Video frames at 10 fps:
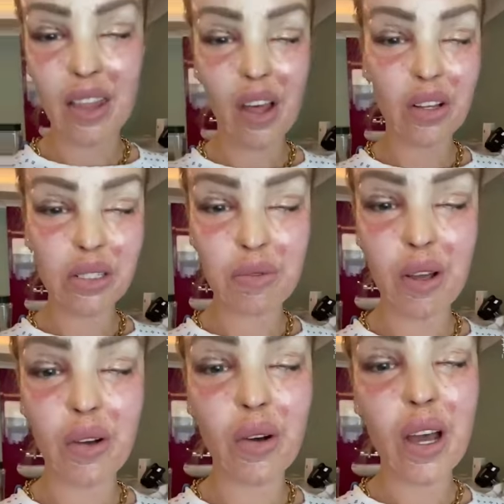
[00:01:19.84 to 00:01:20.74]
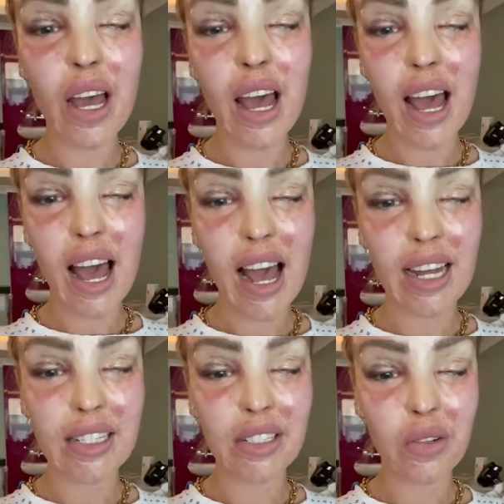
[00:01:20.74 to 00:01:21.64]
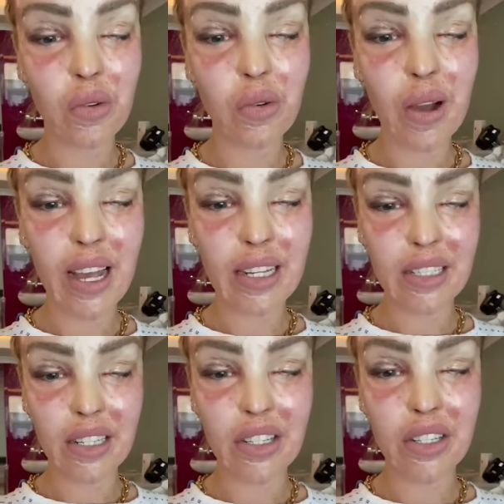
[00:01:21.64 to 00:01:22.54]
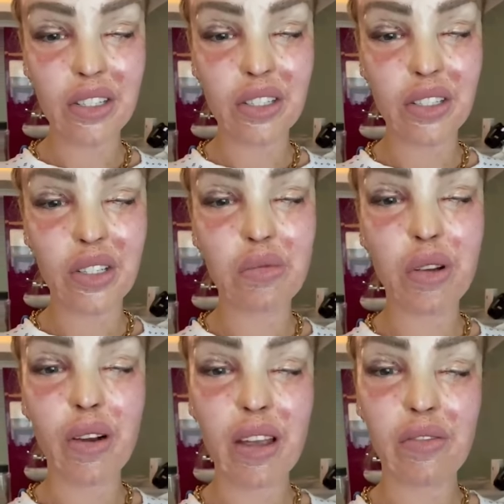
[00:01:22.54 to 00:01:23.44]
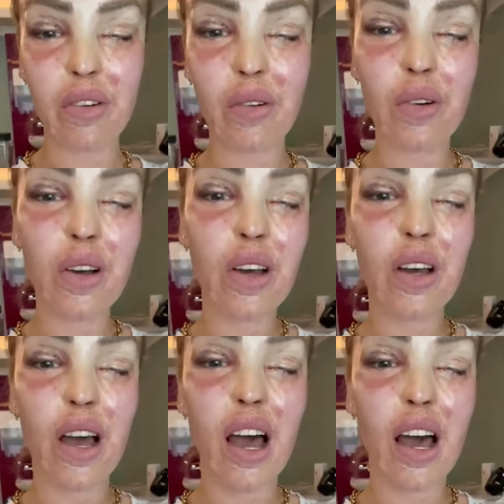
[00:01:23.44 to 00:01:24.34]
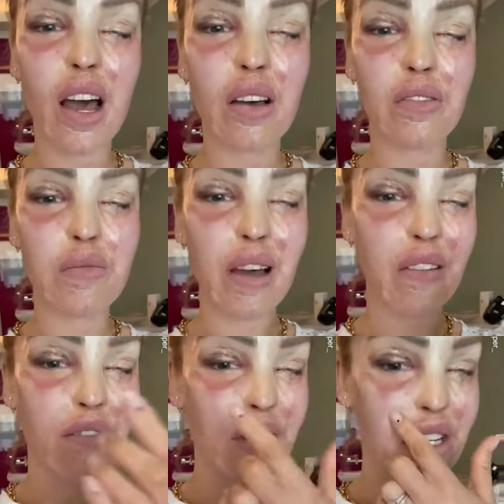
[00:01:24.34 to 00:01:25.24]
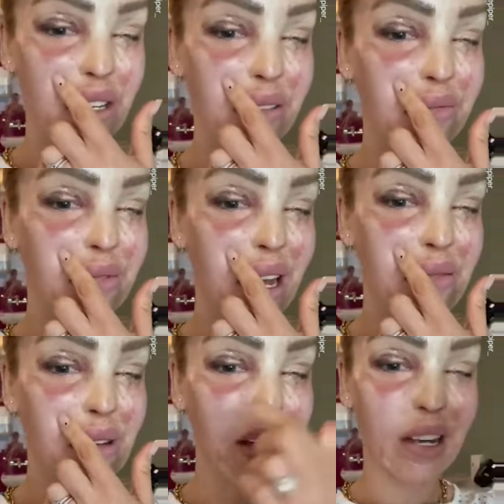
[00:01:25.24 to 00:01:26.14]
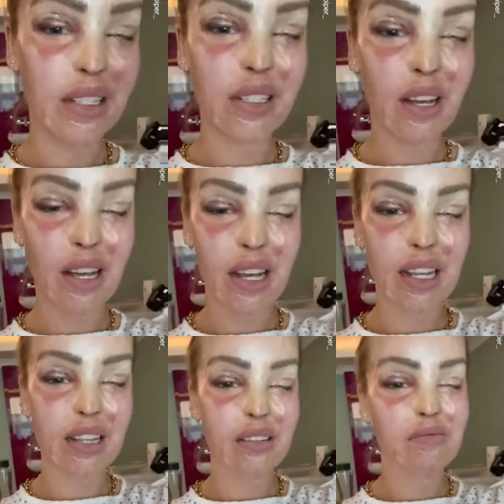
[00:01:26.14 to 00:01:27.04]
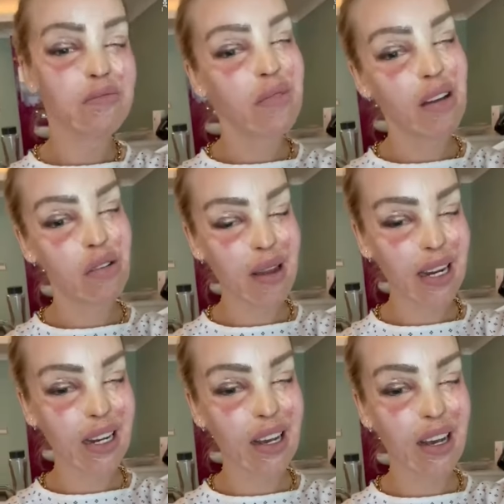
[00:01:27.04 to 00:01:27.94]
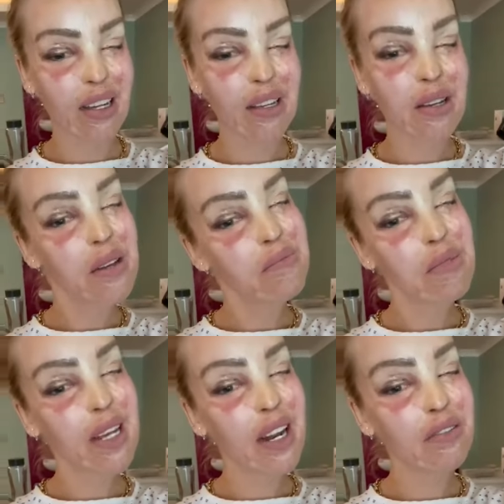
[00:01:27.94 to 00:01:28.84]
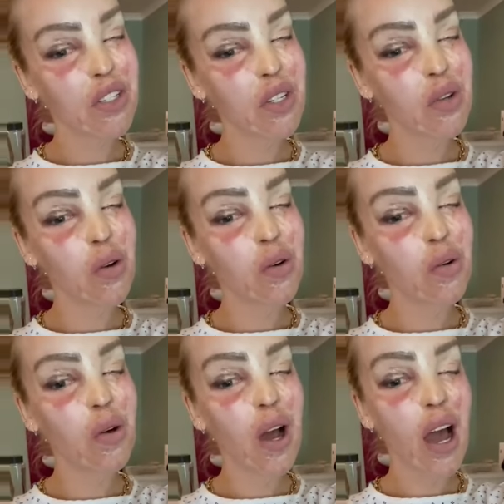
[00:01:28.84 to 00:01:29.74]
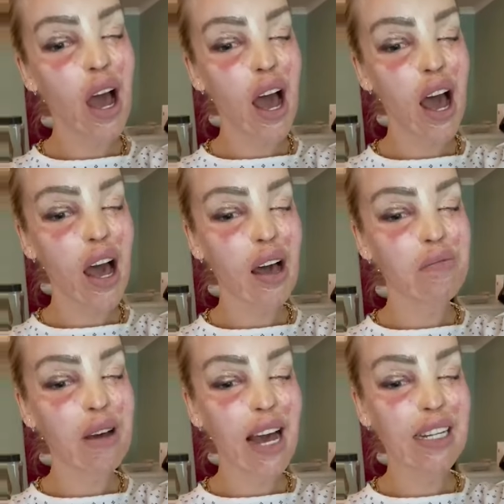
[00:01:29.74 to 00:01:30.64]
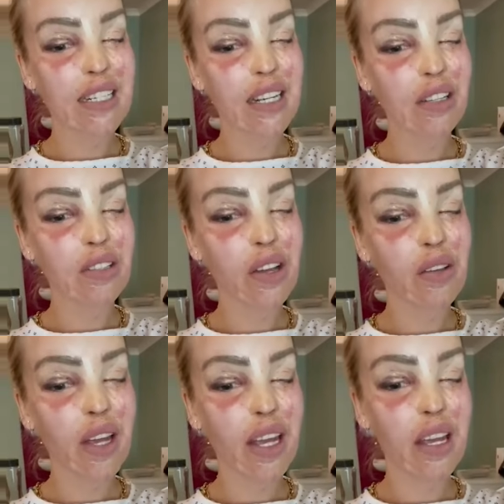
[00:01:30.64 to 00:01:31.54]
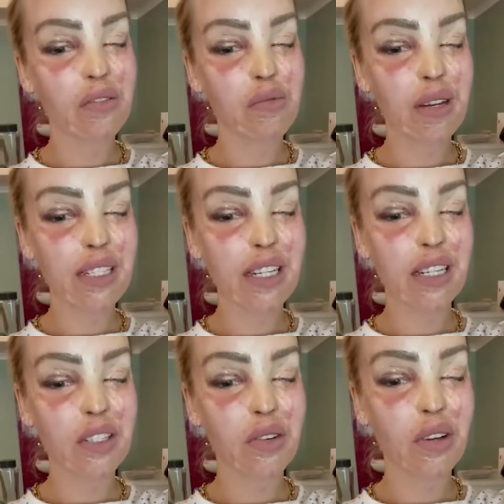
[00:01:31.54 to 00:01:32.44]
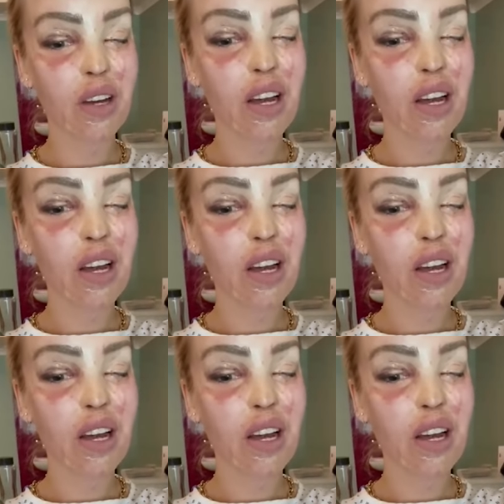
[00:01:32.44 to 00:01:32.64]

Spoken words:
the hospital and always just super grateful for my vision and my eyesight in my remaining eye. Big love to you all. And a little note here for my TikTok